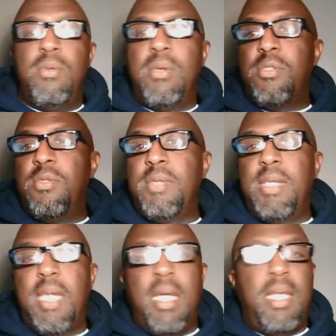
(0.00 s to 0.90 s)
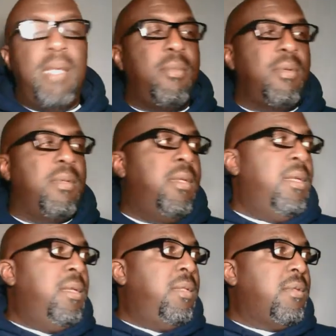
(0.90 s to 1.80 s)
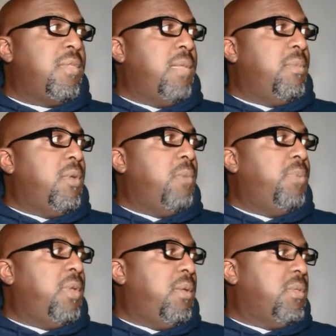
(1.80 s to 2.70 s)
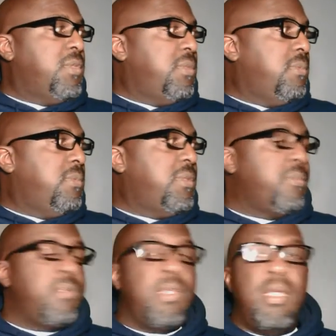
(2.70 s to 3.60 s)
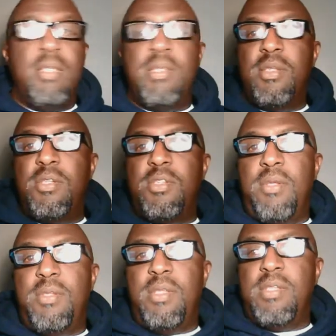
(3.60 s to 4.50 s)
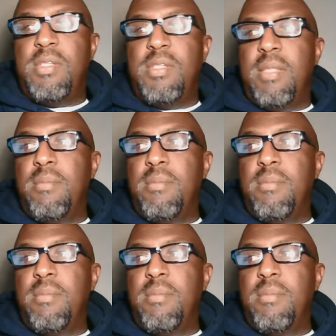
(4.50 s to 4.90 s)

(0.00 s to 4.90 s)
Go to a game or tell them to go put on some jeans and a jersey or something.